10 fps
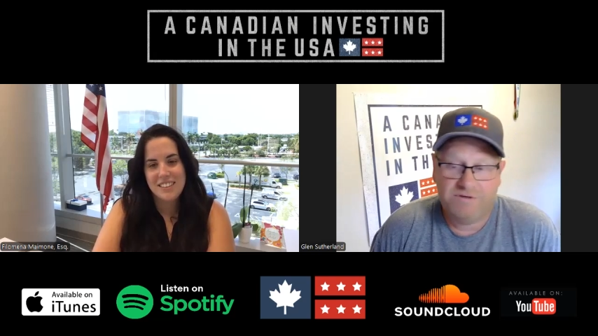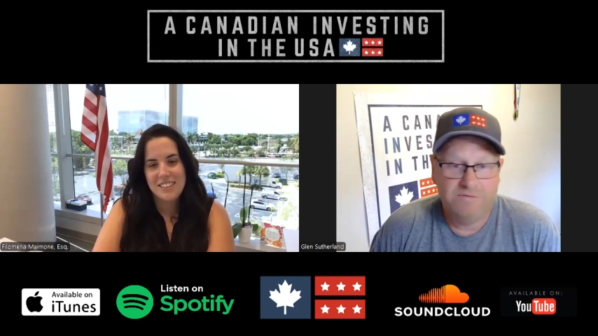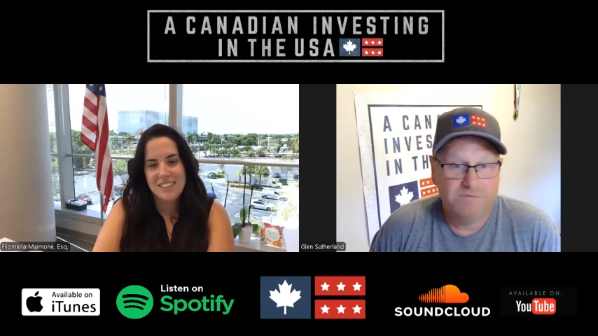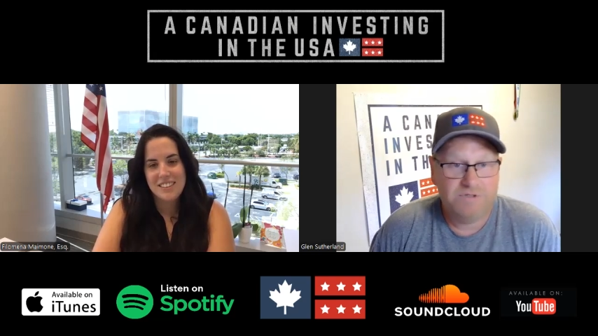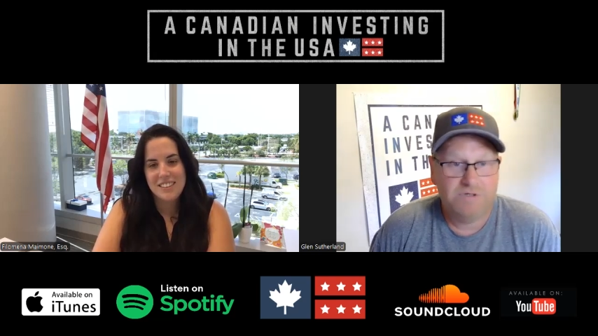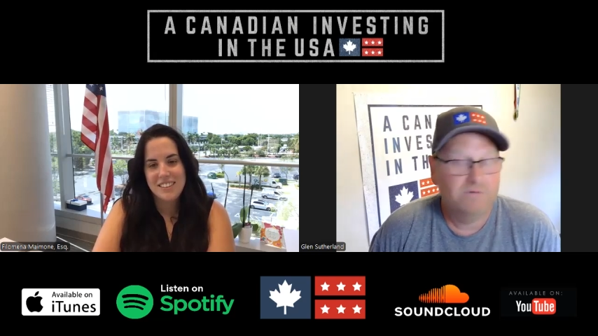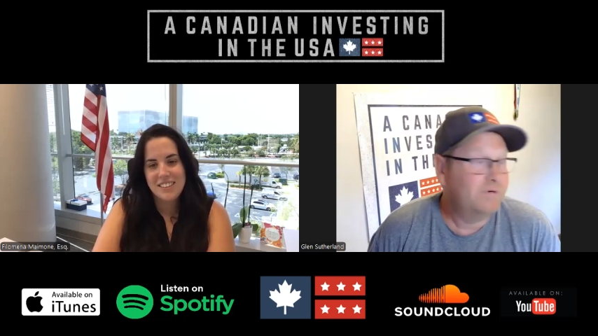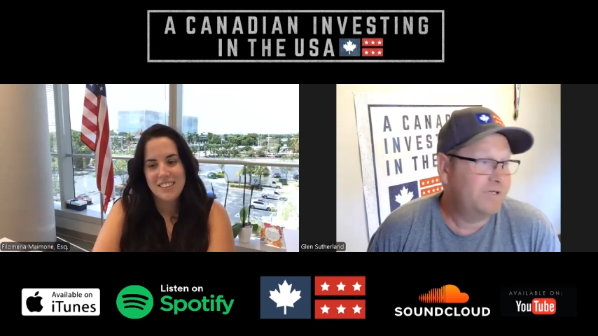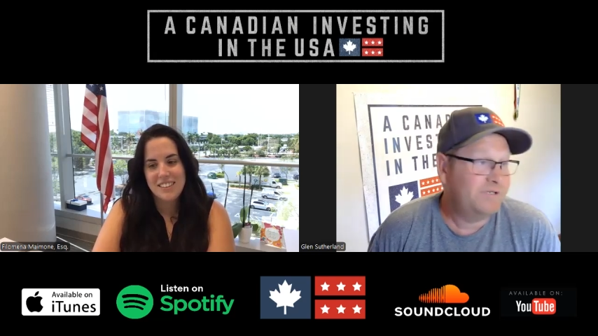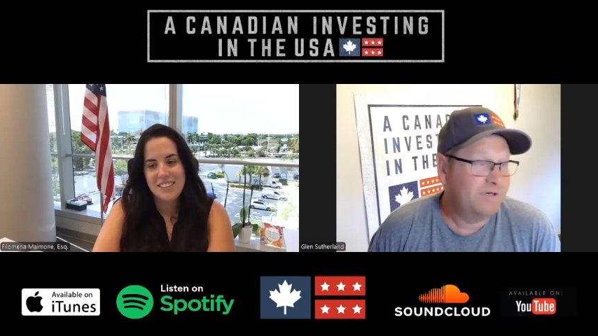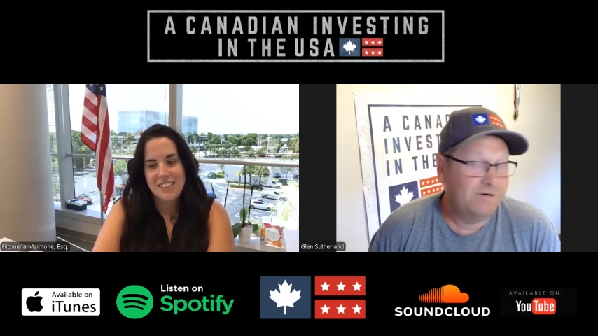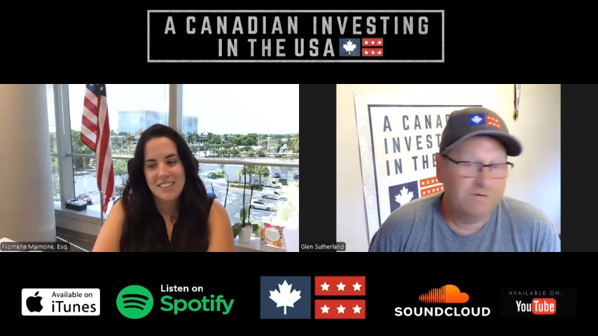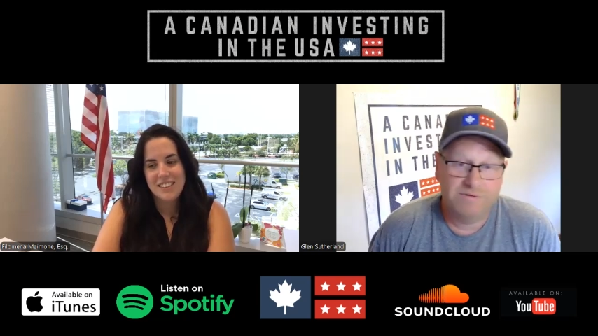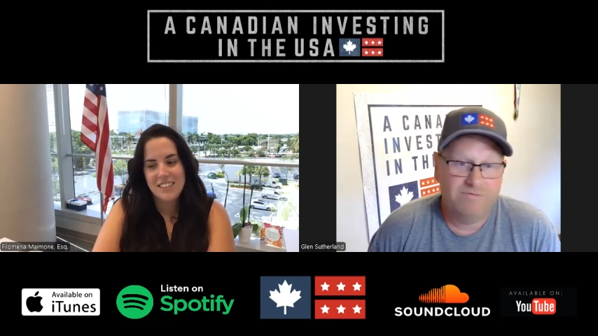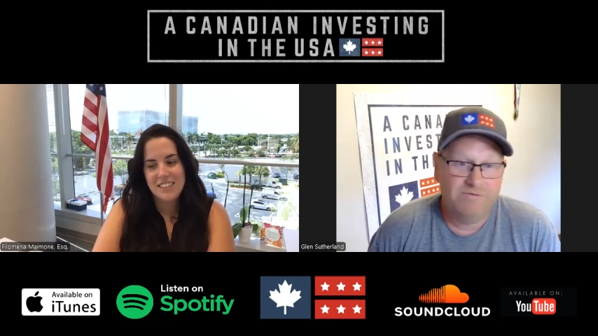Speaker 1: if you do want to
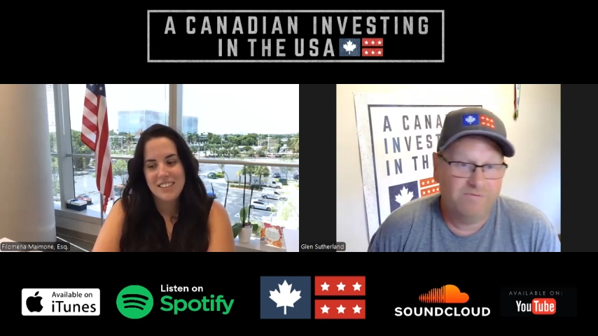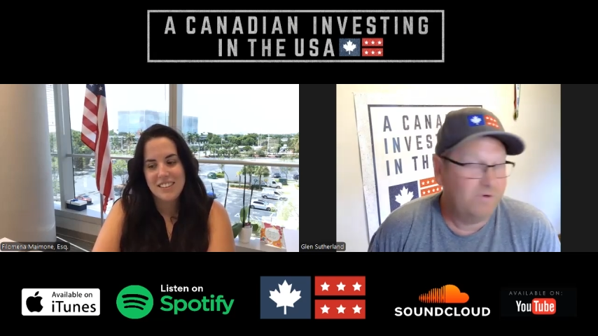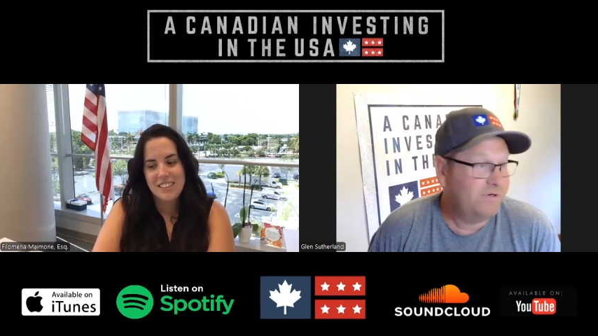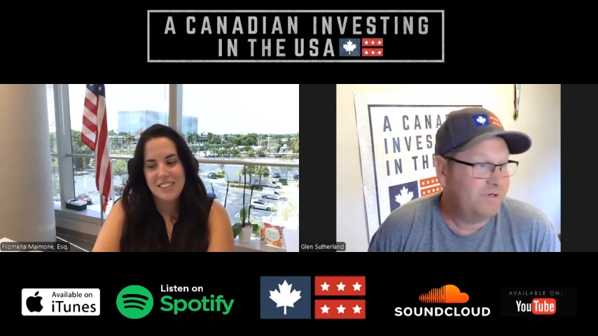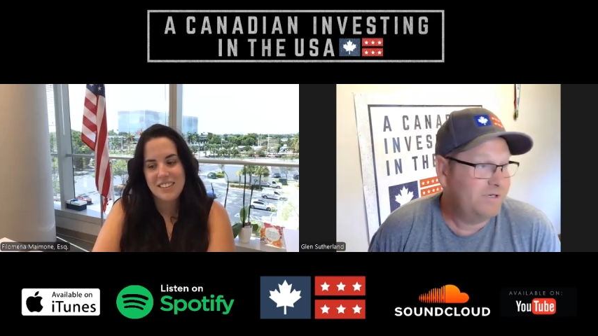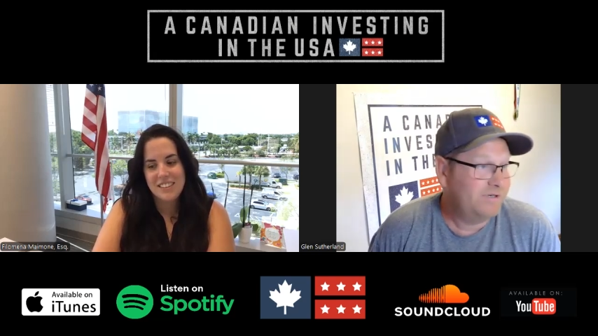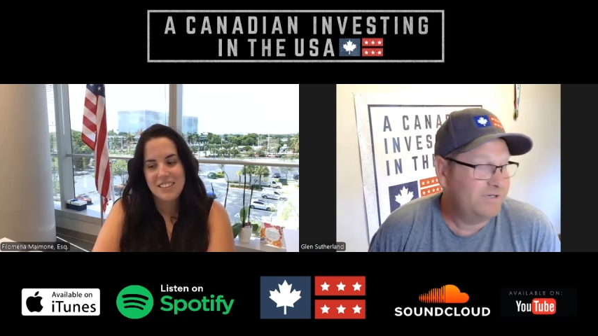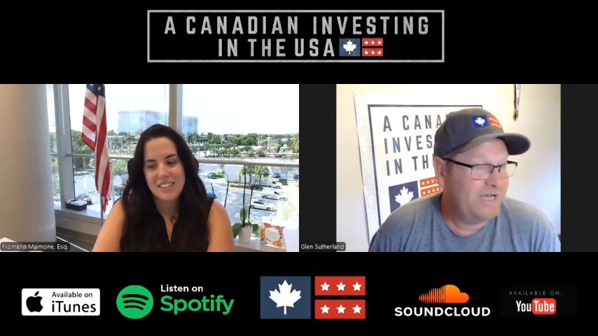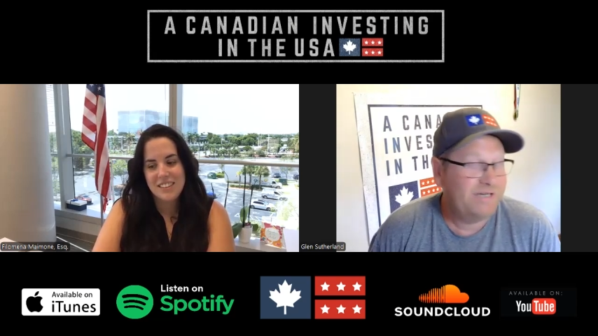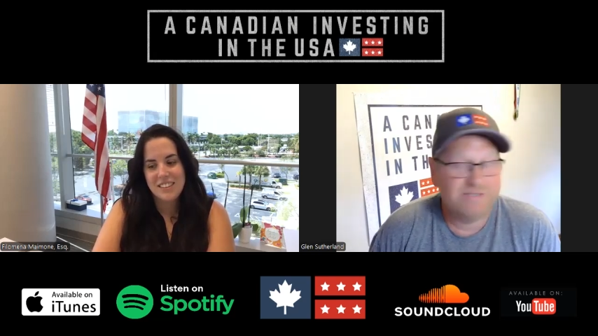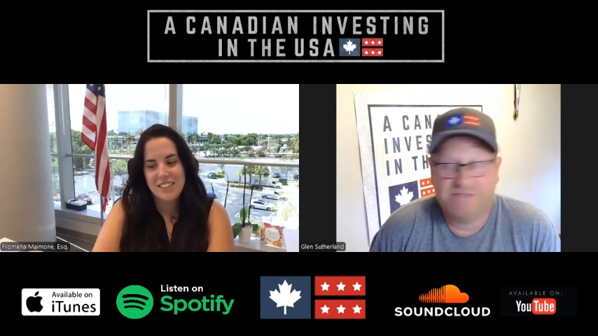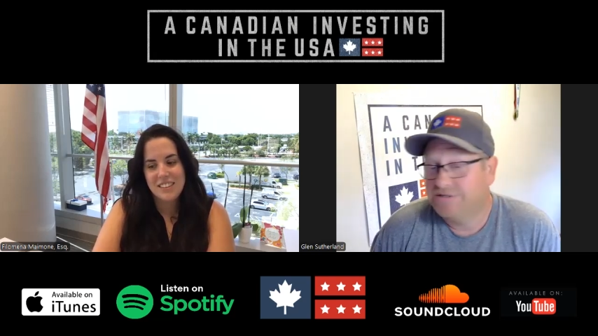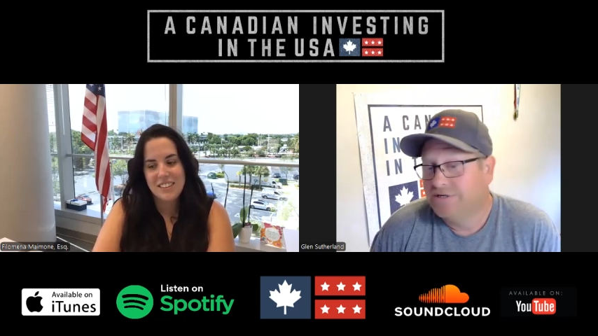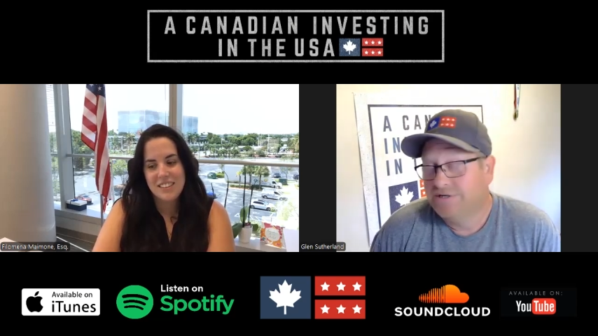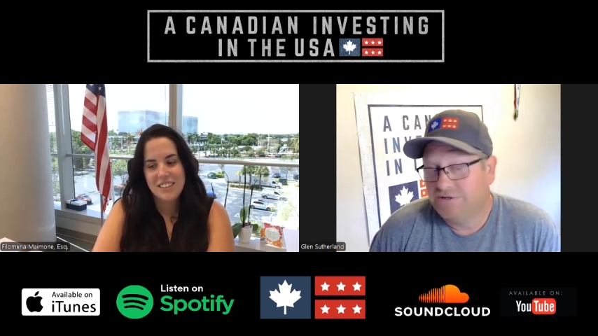go live in Florida or
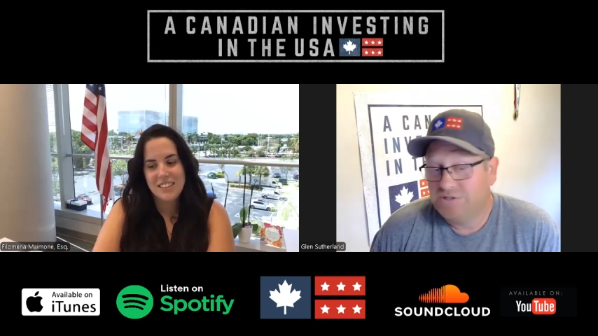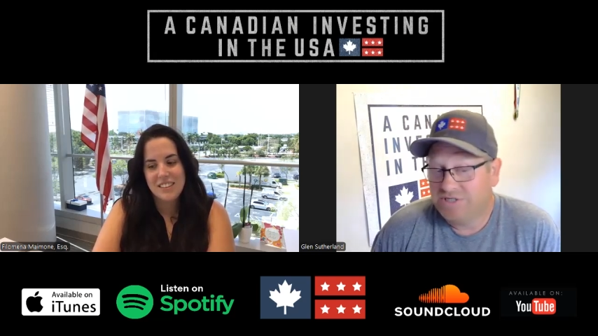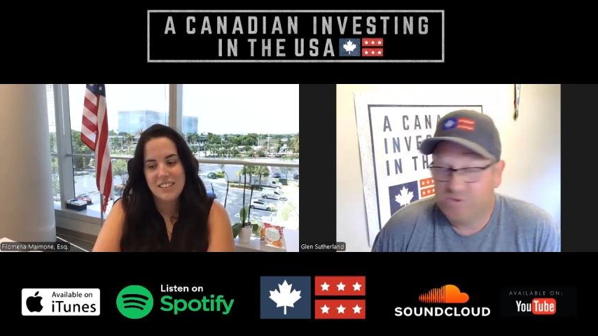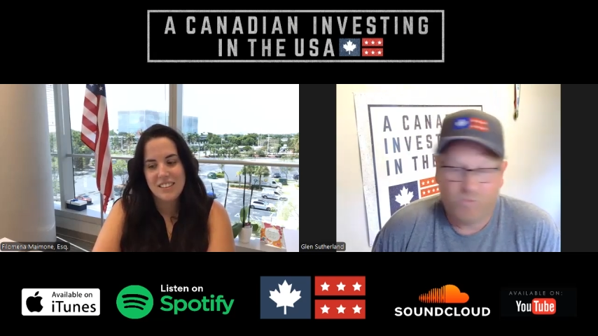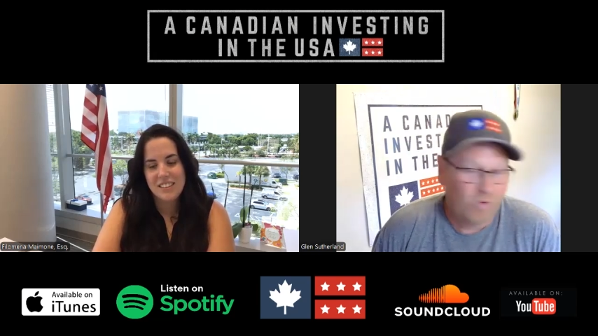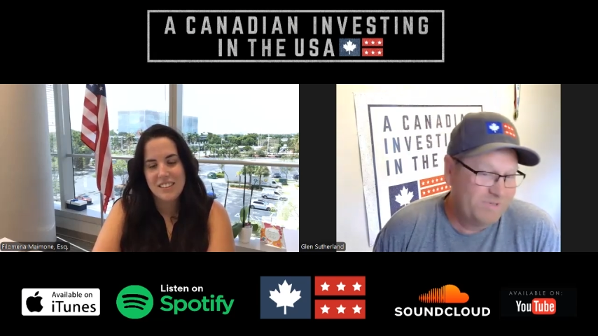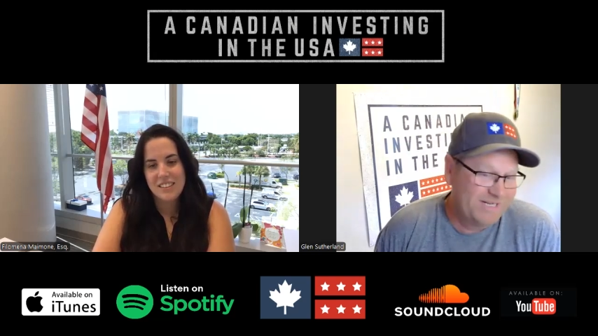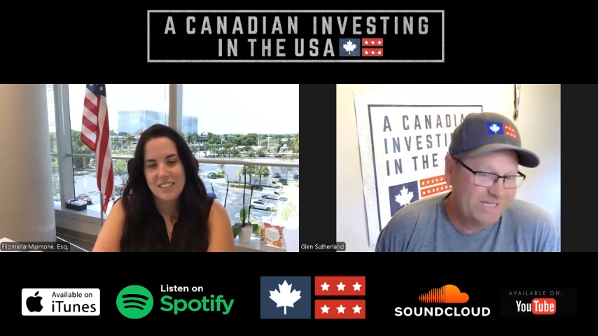Texas, usually it's the warm